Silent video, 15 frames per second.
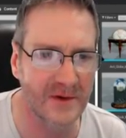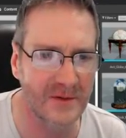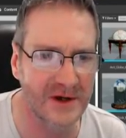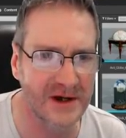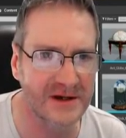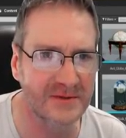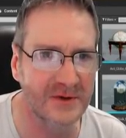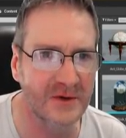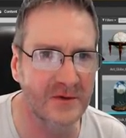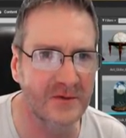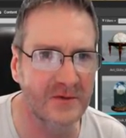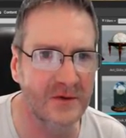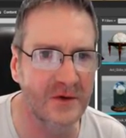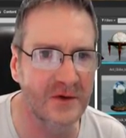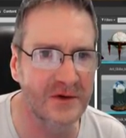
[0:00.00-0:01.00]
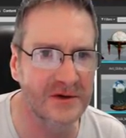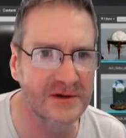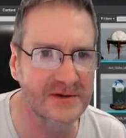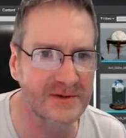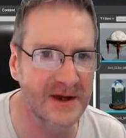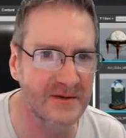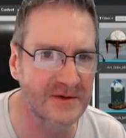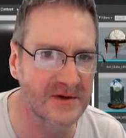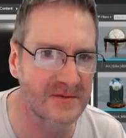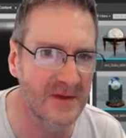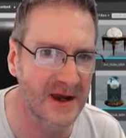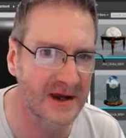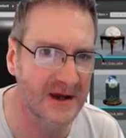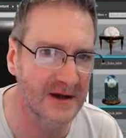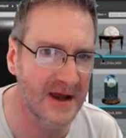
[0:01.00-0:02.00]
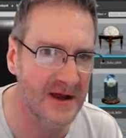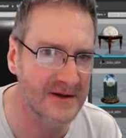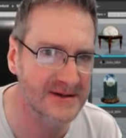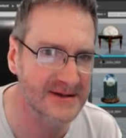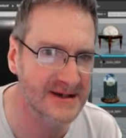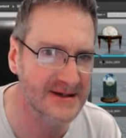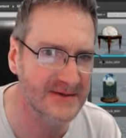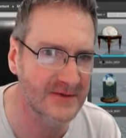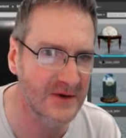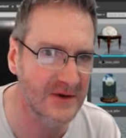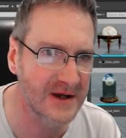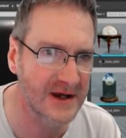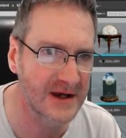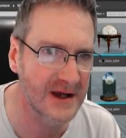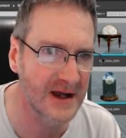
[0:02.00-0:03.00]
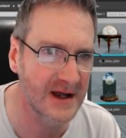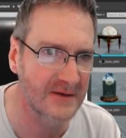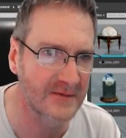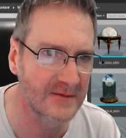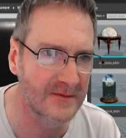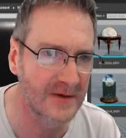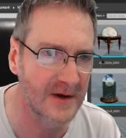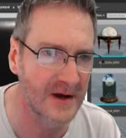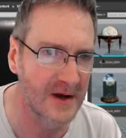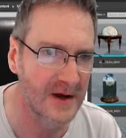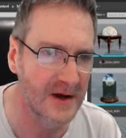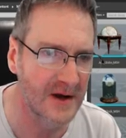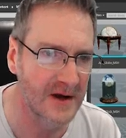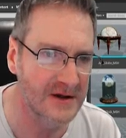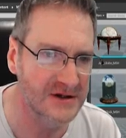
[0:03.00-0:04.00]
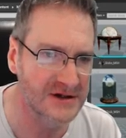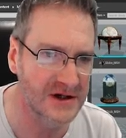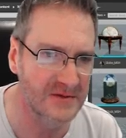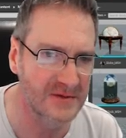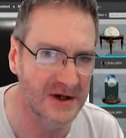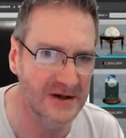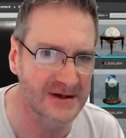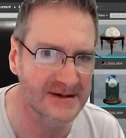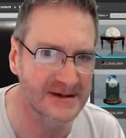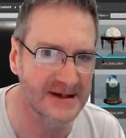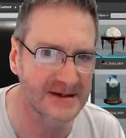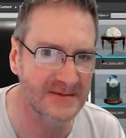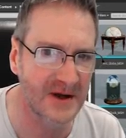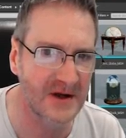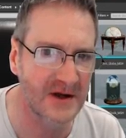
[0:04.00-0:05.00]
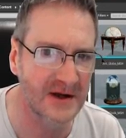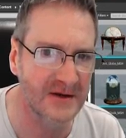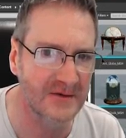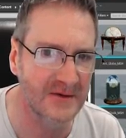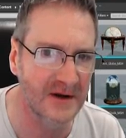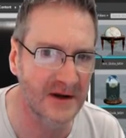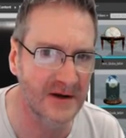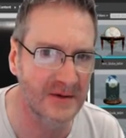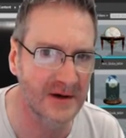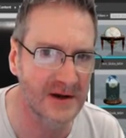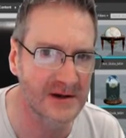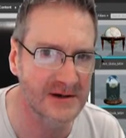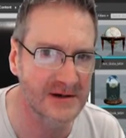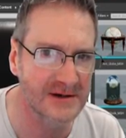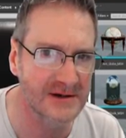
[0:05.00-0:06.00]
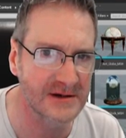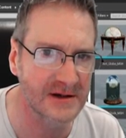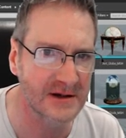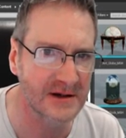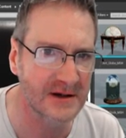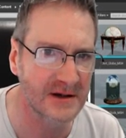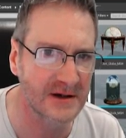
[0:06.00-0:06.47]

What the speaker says: So we need to pull forward because we have to make allowances for the chimney that sits behind the fireplace.